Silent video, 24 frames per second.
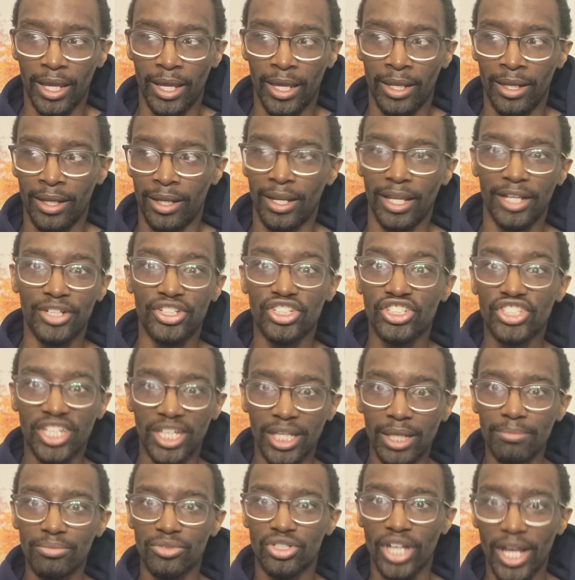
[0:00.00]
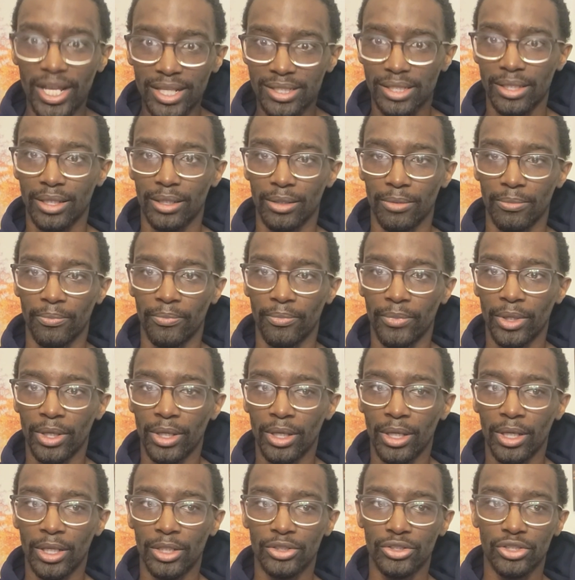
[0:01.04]
And then they just keep chasing him.
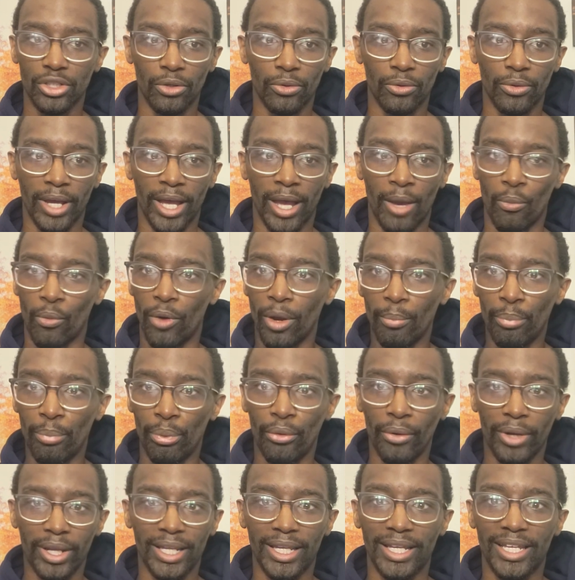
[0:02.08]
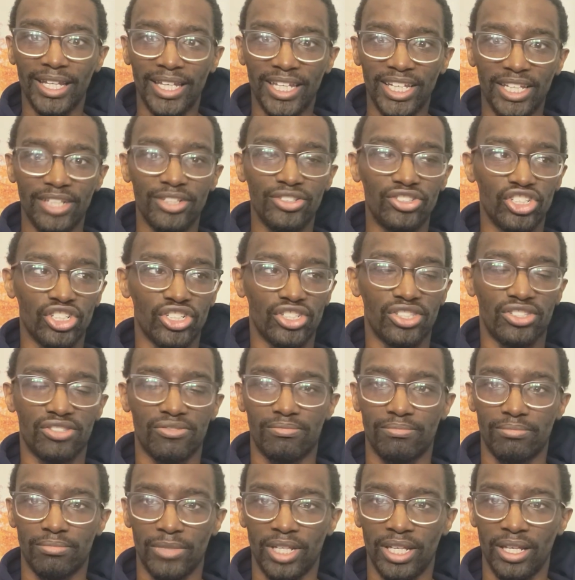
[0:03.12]
So at one point, he
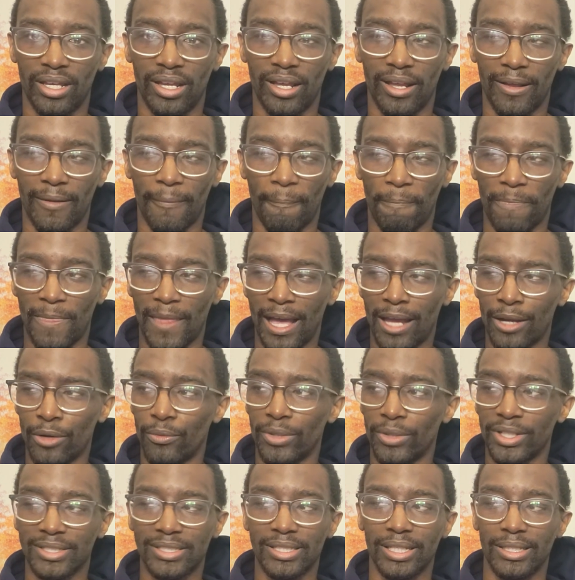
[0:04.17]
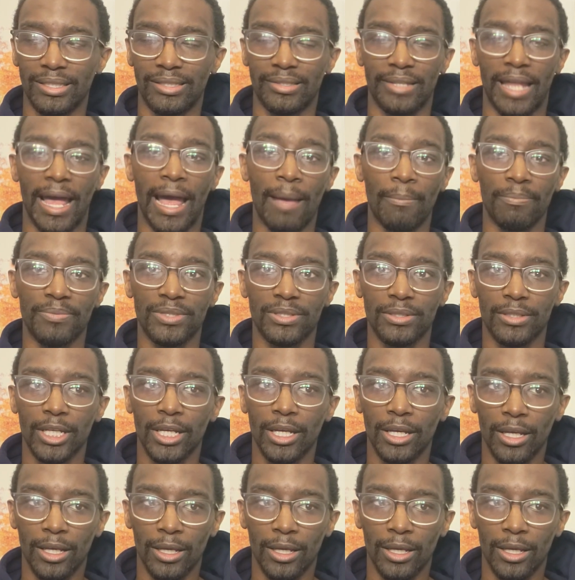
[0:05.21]
just, I don't want to say snaps,